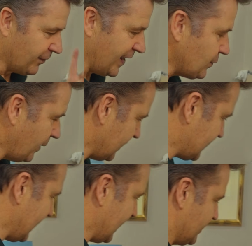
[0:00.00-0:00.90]
That's when I
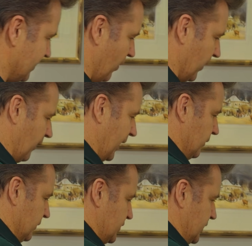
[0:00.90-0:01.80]
started to migrate
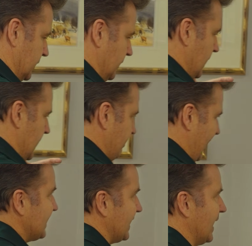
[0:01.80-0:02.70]
on to
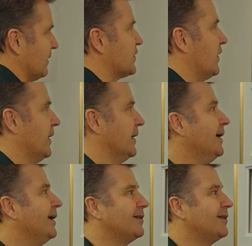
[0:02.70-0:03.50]
painting outside.